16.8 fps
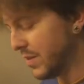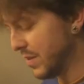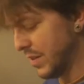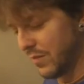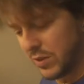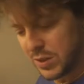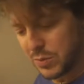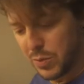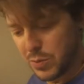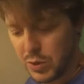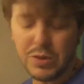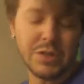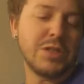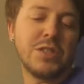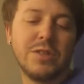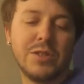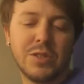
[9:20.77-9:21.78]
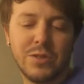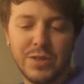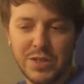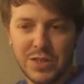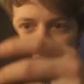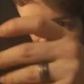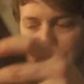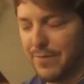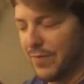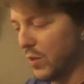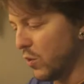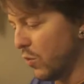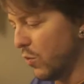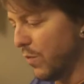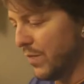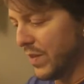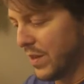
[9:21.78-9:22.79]
I've lost my box. No, it's not, it's there.
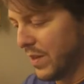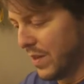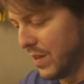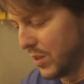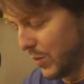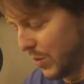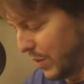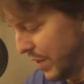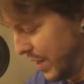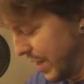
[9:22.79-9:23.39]
Cool. So we've got